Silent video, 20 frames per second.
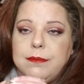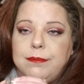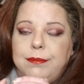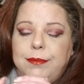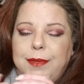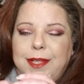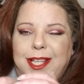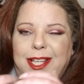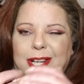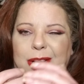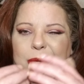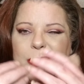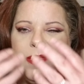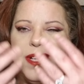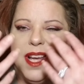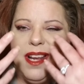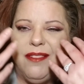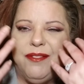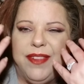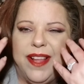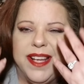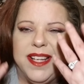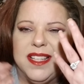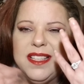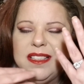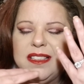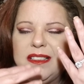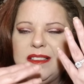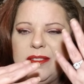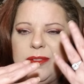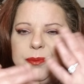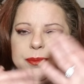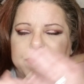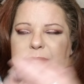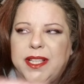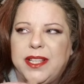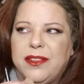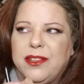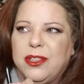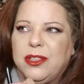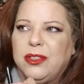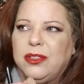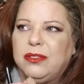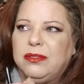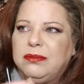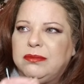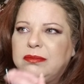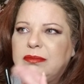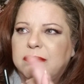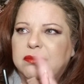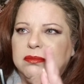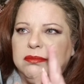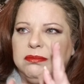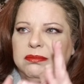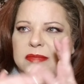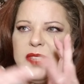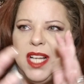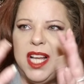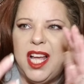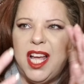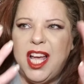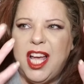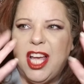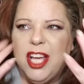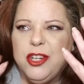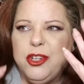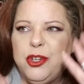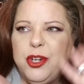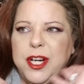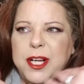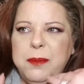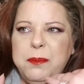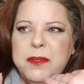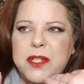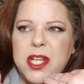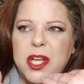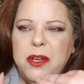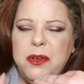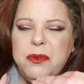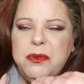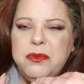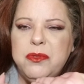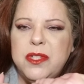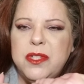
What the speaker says: kind of like either a cream toned